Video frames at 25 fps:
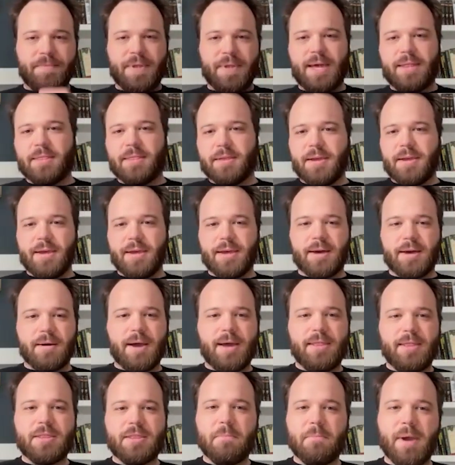and the uh,
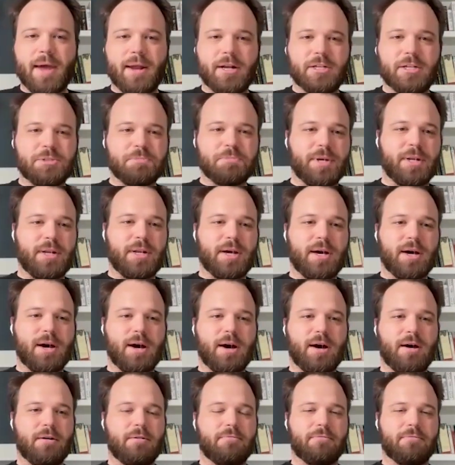and the management
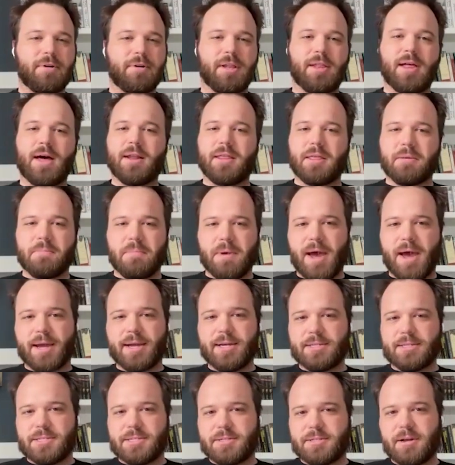of a lot of the back
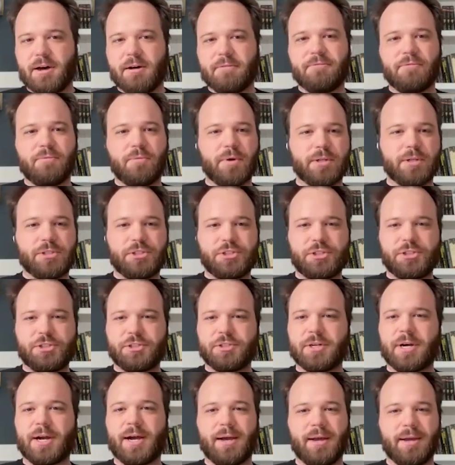end stuff,
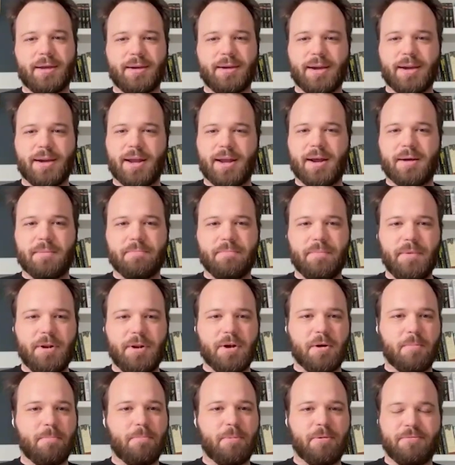which I kind of you
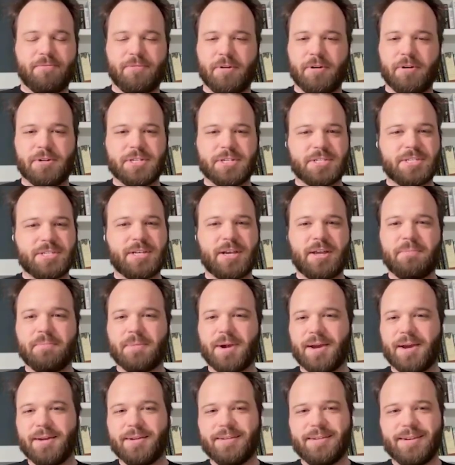know prefer to sit in
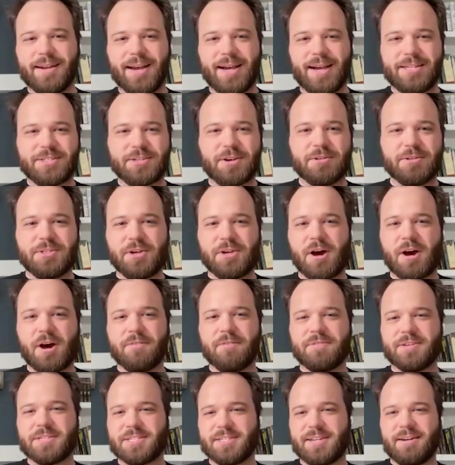my nice cozy
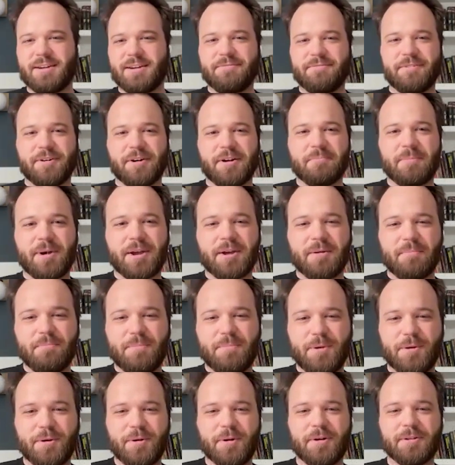office and have fun at my
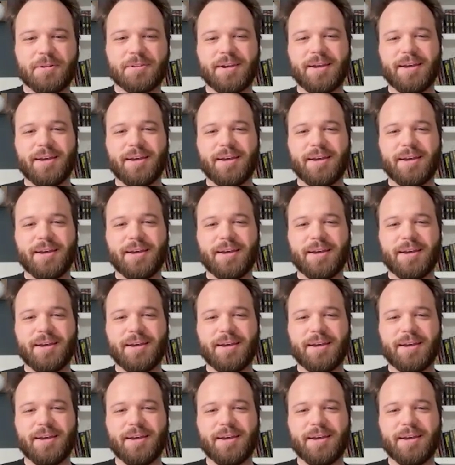computer all